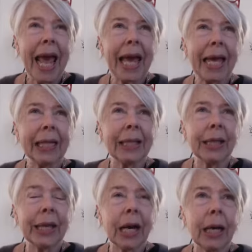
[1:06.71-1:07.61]
And
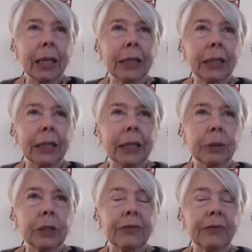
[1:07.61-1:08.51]
the idea
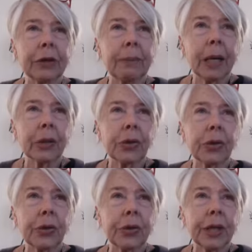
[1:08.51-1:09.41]
was very
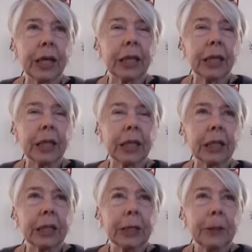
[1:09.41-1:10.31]
much that
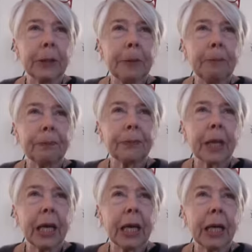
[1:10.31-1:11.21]

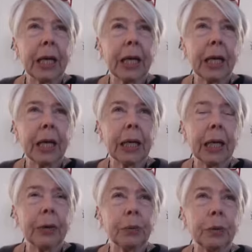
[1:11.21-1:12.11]

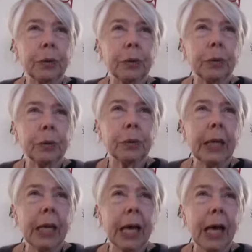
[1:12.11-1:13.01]
it would
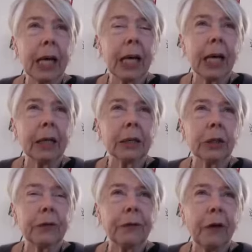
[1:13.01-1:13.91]
be a
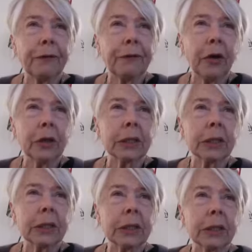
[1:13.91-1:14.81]
sort of a focus
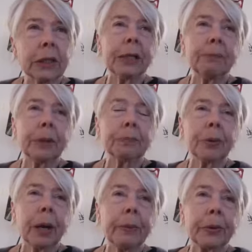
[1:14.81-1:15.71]
on New Zealand, but
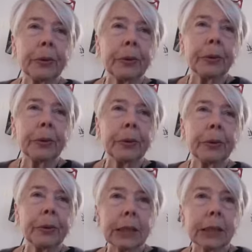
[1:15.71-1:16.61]
primarily on
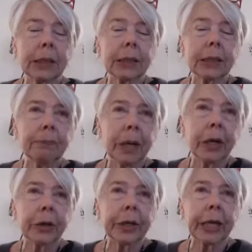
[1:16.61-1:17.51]
things
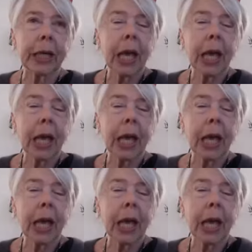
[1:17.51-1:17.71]
Māori.